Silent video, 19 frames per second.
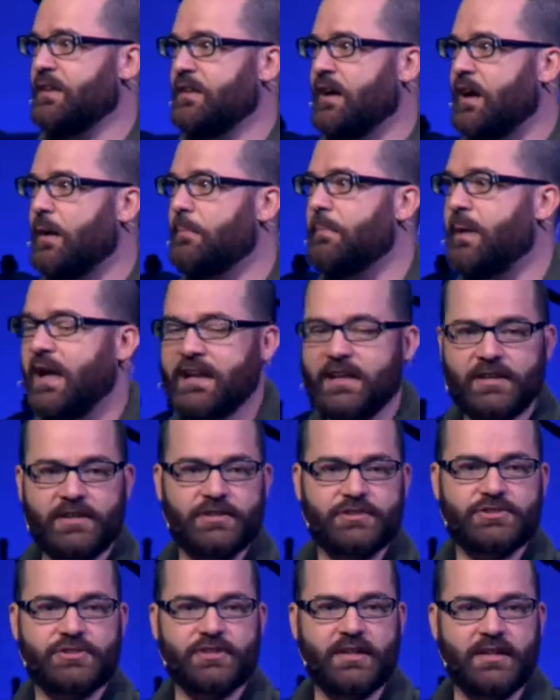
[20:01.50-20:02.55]
a man in a
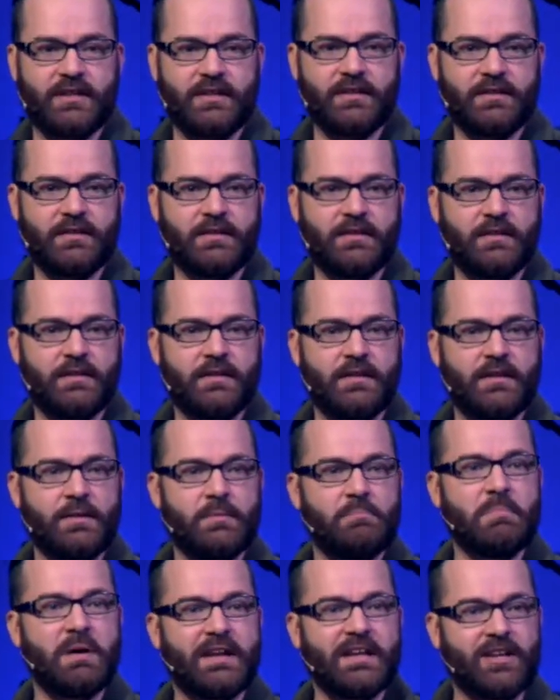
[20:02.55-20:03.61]
tree,
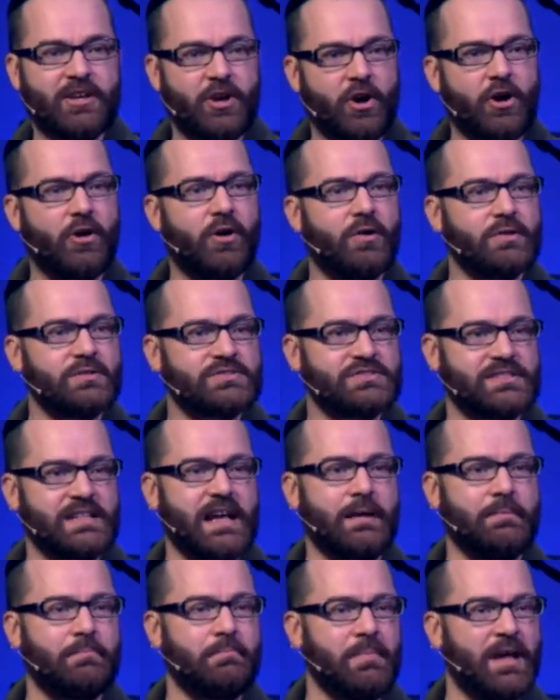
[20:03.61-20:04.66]
but he calls
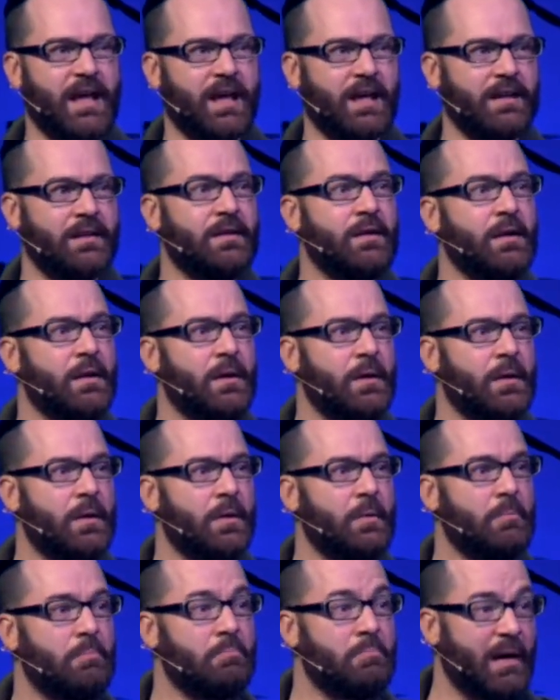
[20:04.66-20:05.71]
that man
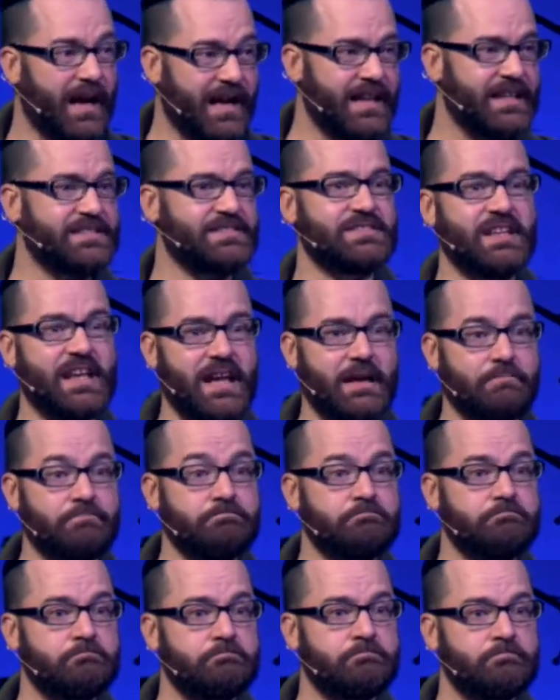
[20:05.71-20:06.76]
by his name.
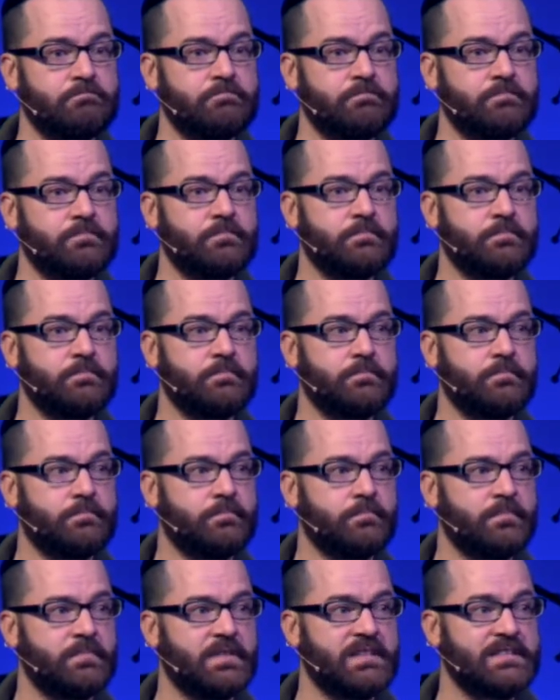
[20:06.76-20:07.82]

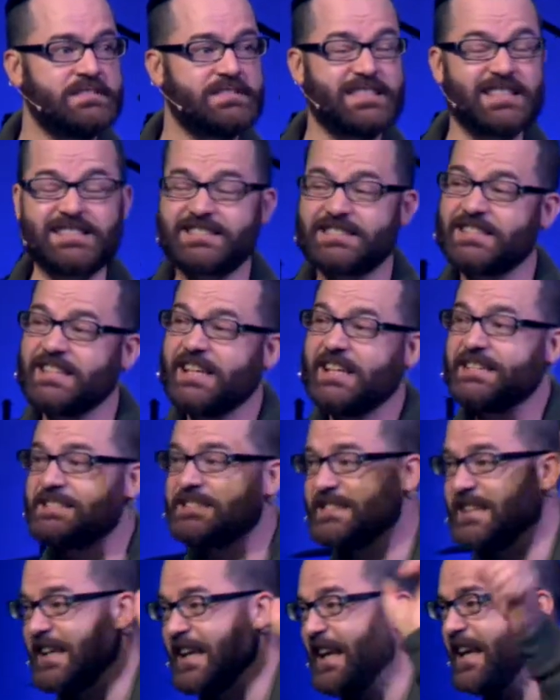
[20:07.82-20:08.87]
He says,
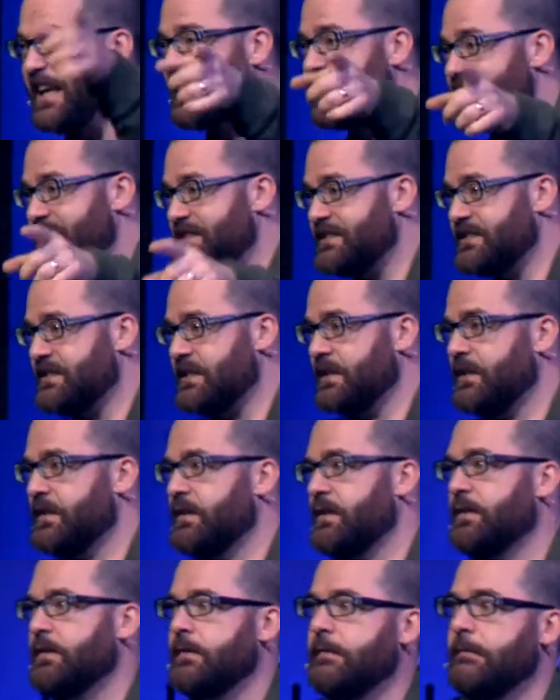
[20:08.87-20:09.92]
Zacchaeus,
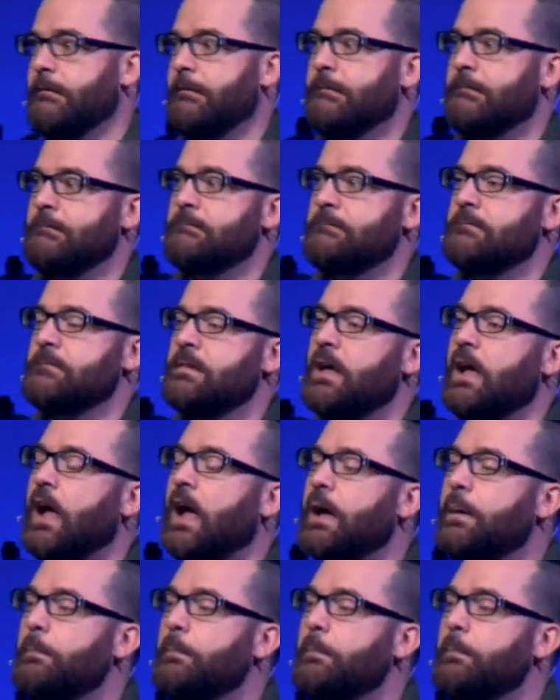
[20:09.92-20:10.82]
I